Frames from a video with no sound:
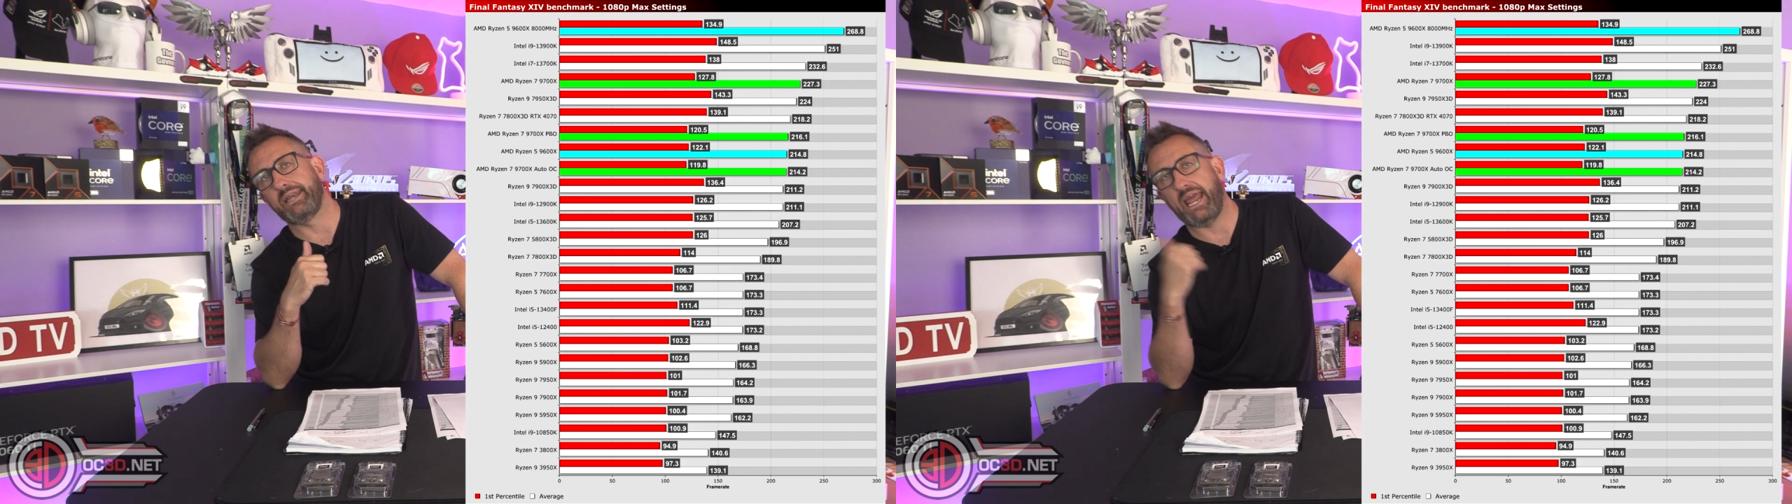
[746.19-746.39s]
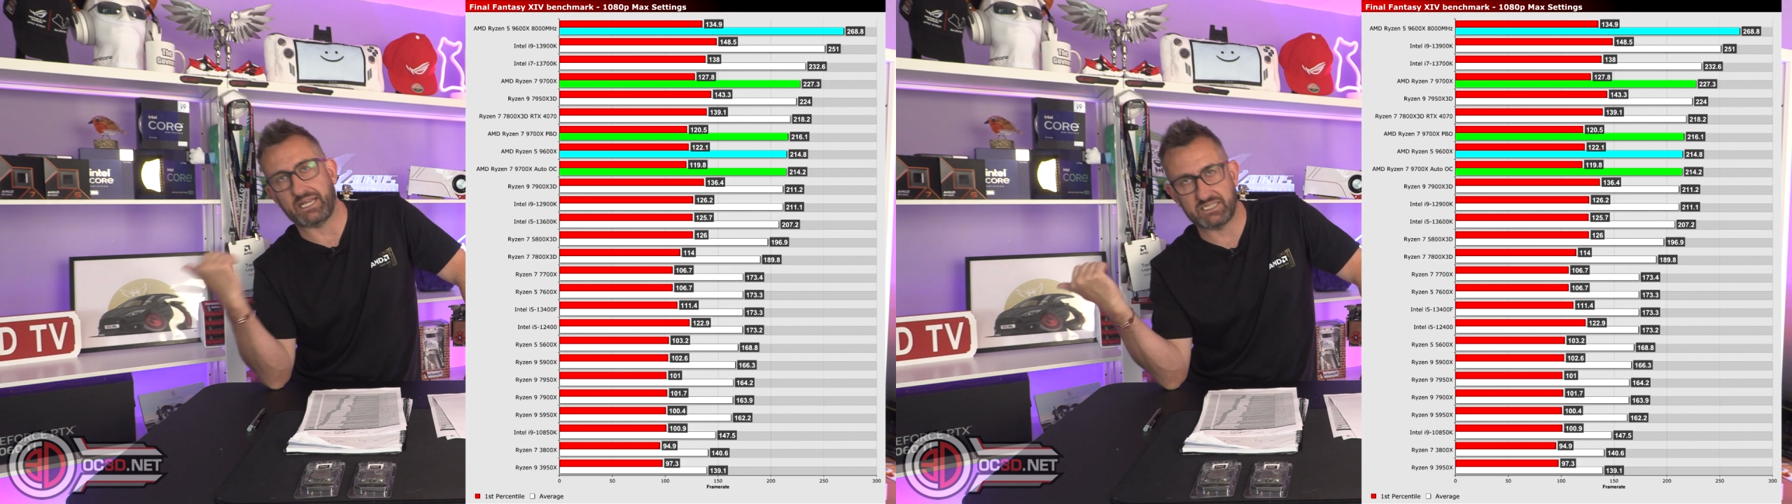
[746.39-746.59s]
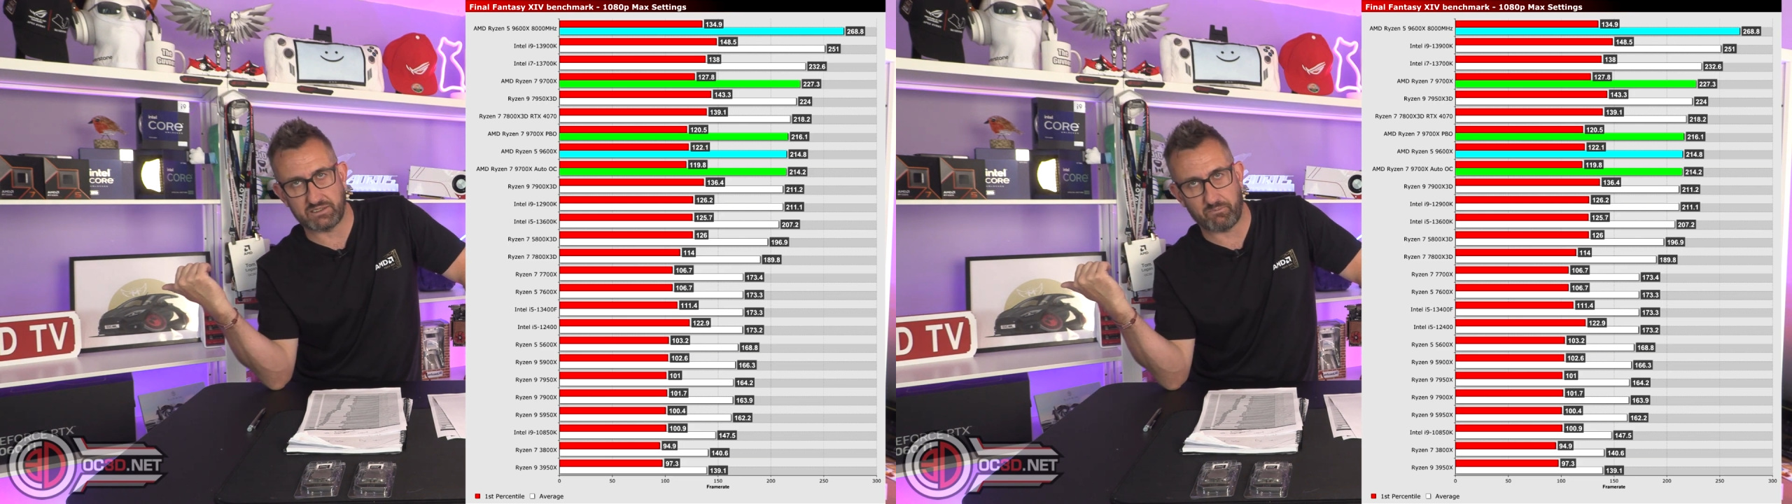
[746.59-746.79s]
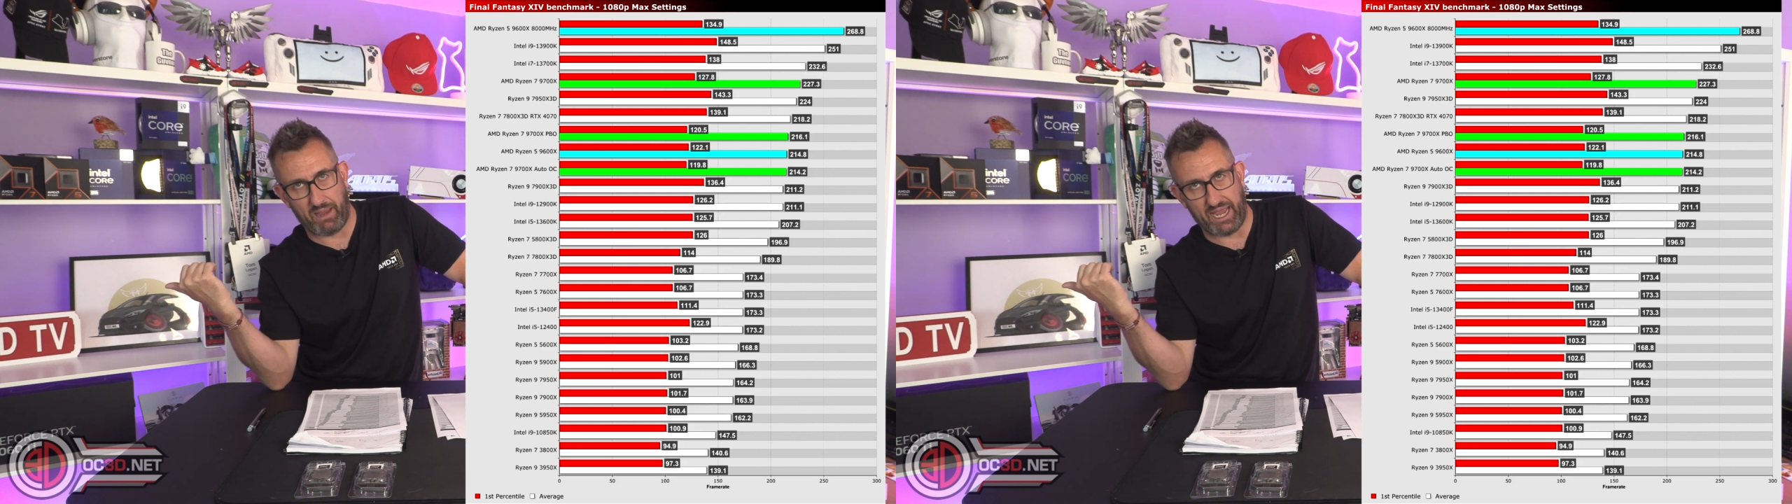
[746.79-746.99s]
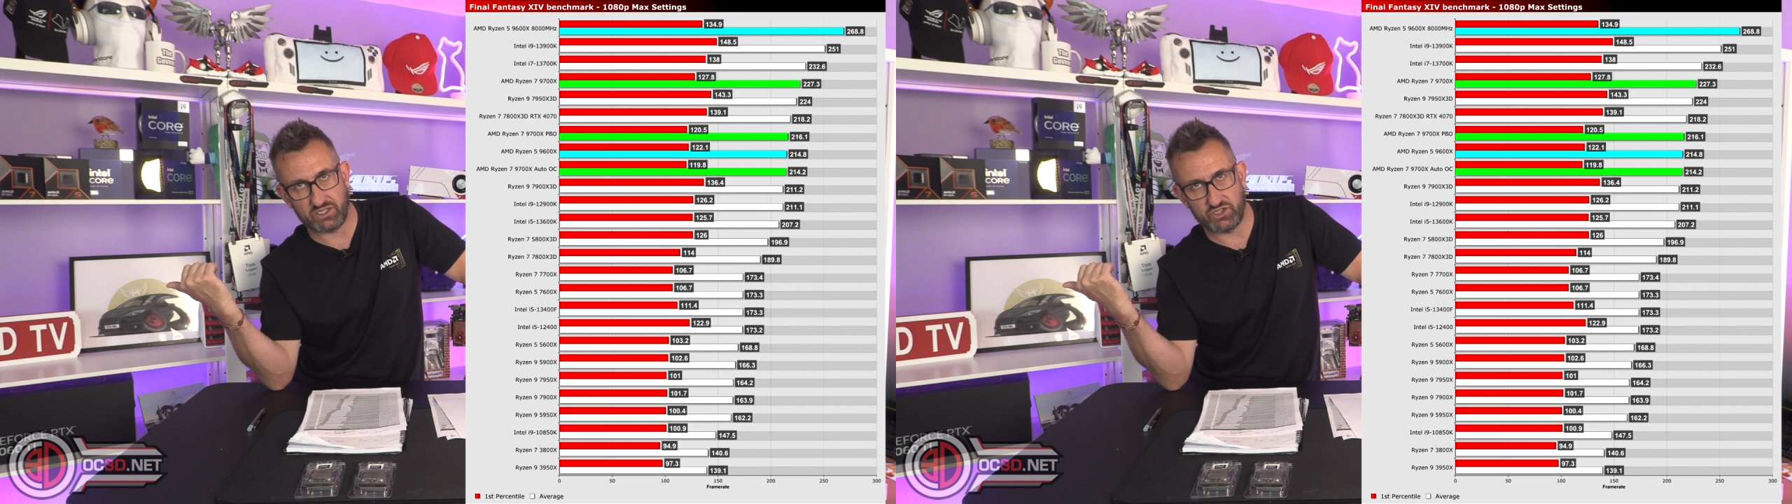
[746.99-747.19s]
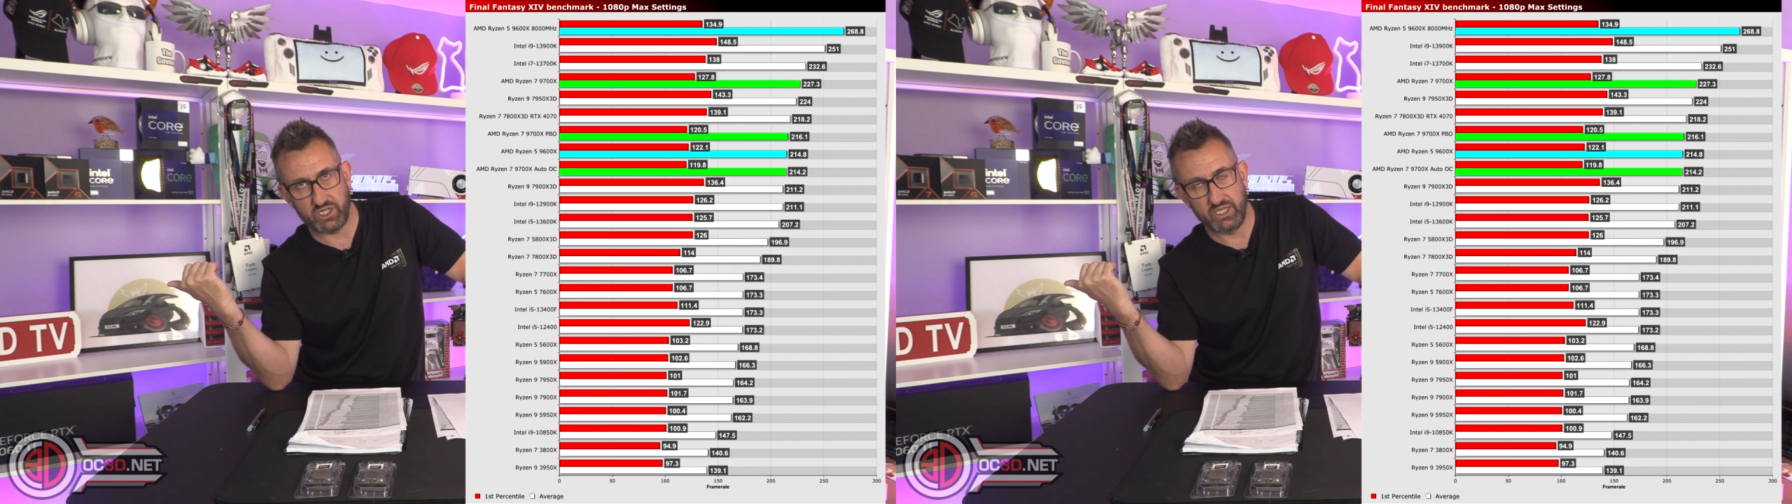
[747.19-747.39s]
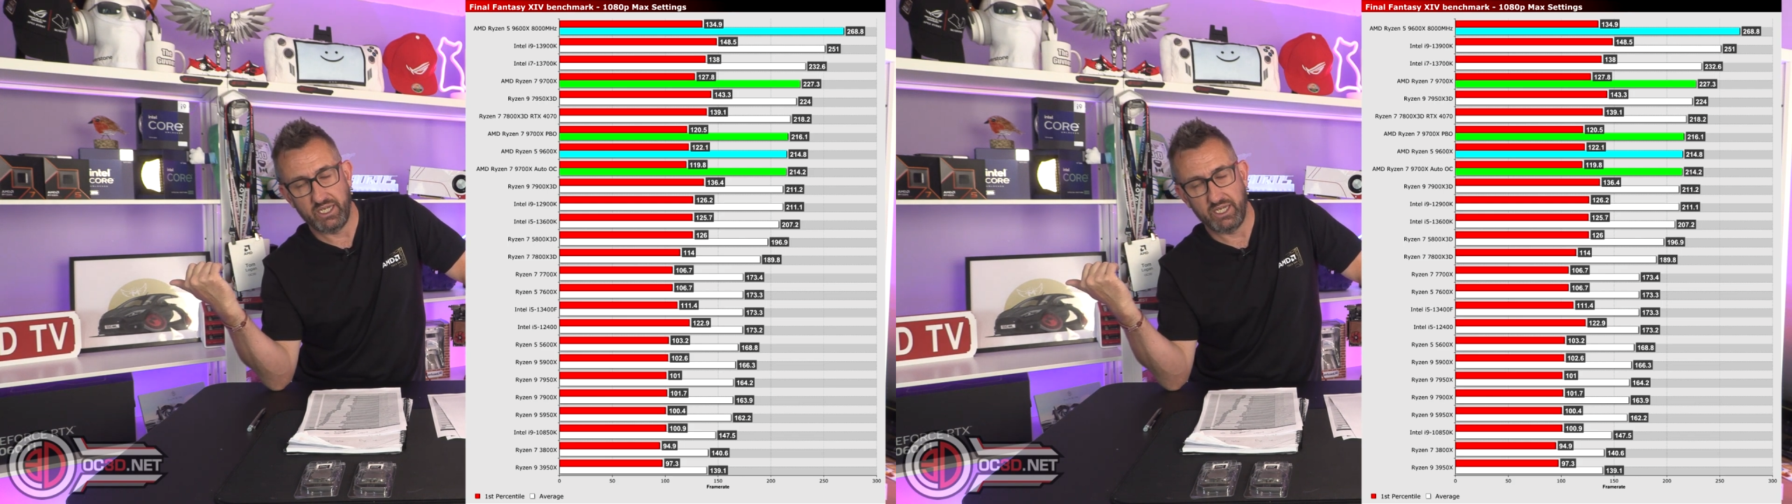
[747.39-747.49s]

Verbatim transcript: next batch